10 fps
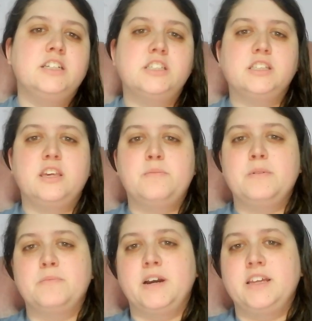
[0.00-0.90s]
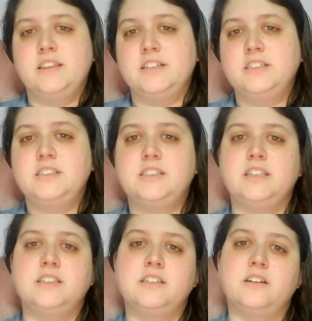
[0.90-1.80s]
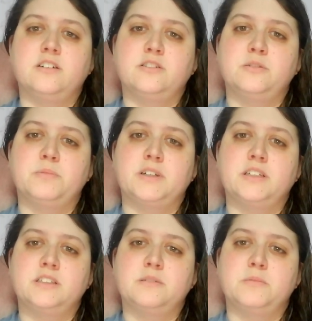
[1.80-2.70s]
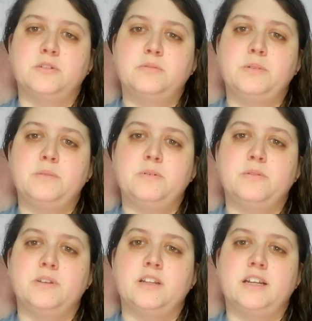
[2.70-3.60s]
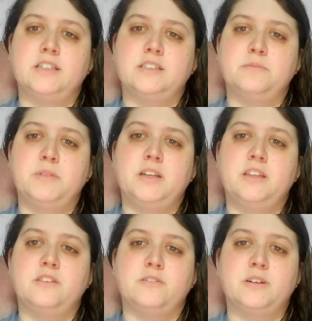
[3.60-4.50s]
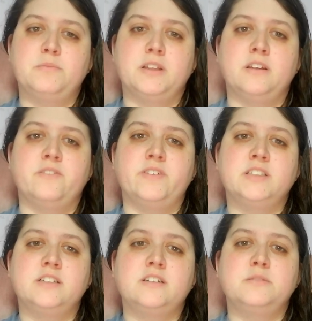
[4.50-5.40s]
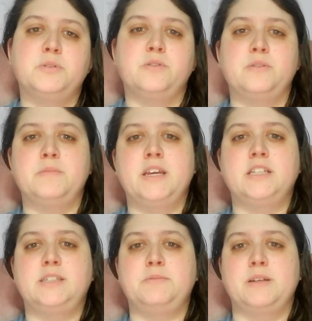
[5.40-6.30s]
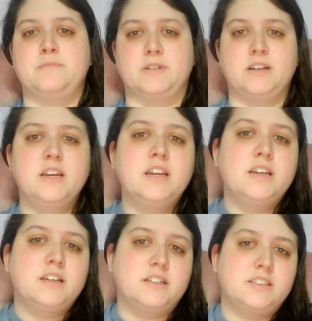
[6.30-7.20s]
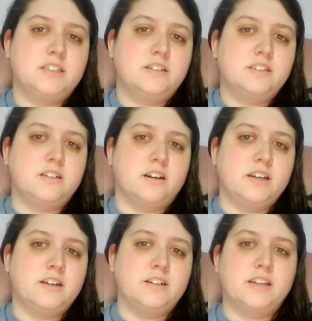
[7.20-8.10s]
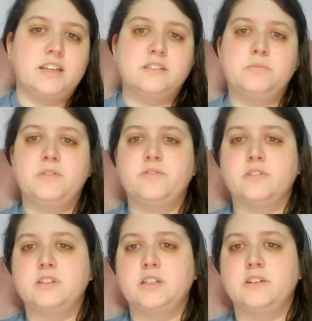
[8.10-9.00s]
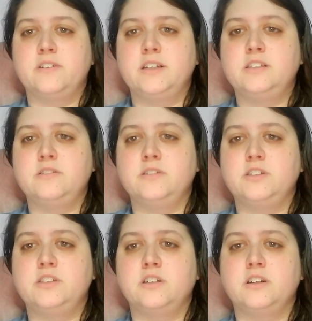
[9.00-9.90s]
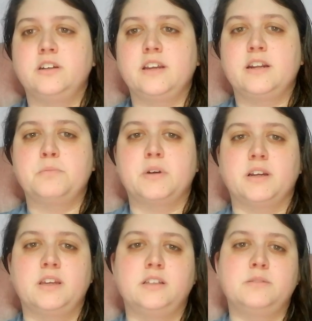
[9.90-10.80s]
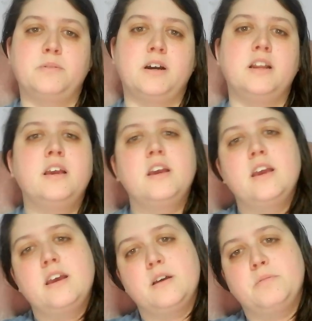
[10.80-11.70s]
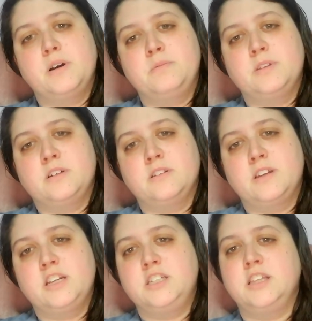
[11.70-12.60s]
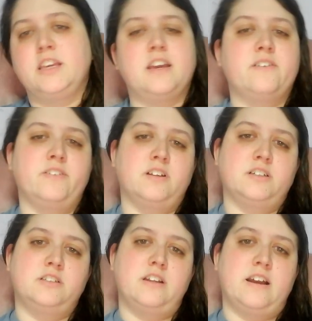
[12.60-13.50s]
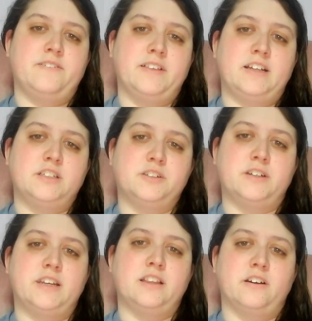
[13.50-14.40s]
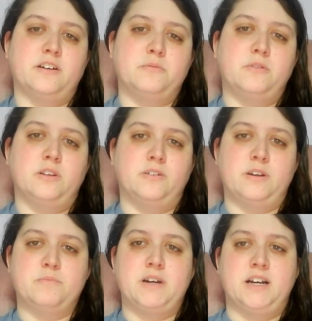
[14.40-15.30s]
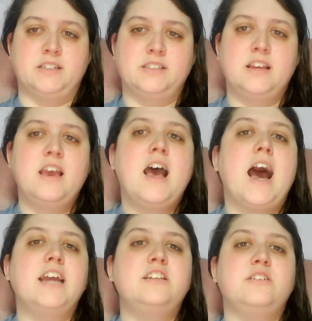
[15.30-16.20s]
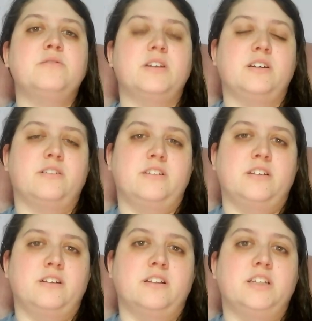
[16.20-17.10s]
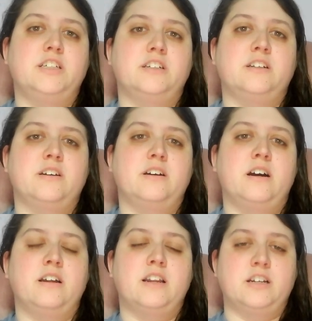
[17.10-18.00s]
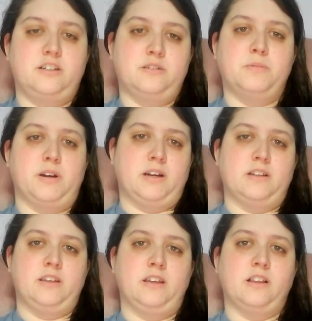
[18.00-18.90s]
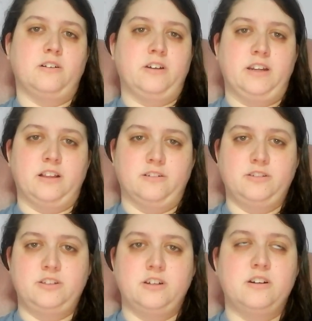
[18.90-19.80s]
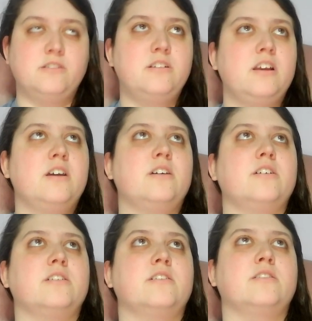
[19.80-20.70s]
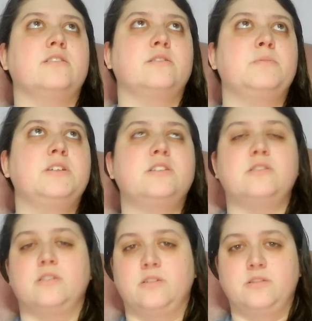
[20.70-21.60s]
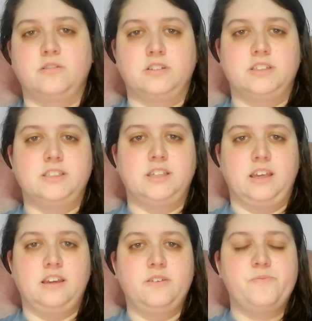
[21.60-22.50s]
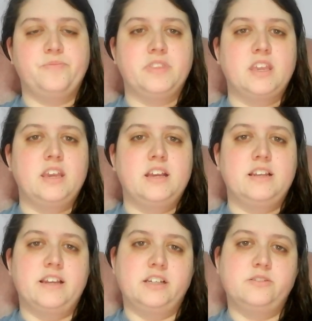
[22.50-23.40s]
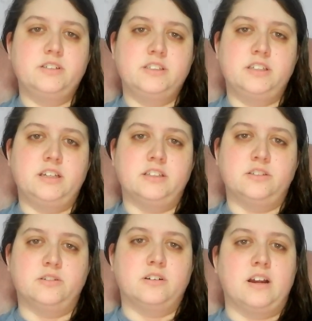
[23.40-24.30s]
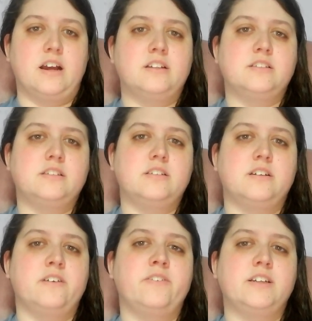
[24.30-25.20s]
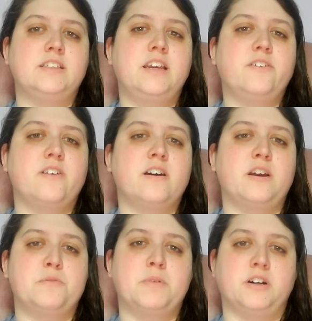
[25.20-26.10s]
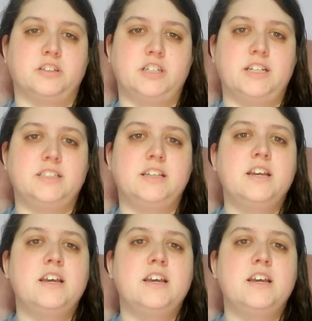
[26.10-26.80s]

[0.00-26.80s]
Just keep in mind this season also brings the most people with an estimated 3 million visitors between May and September. Consider starting your days before sunrise to ensure you get a parking spot at a popular location like Avalanche Creek and Logan Pass. I do want to go to the Glacier National Park or Yellowstone. Oh, those would be so cool to see. Next one is the Azores. If I say it wrong, I apologize.